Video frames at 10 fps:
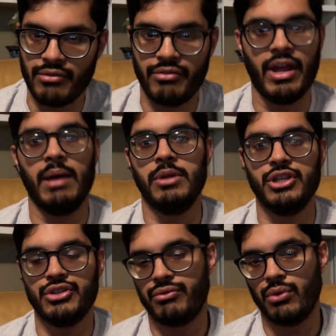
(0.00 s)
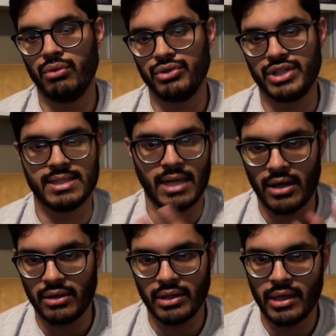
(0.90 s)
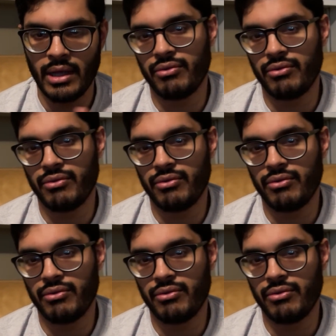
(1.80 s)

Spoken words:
families of roles entirely.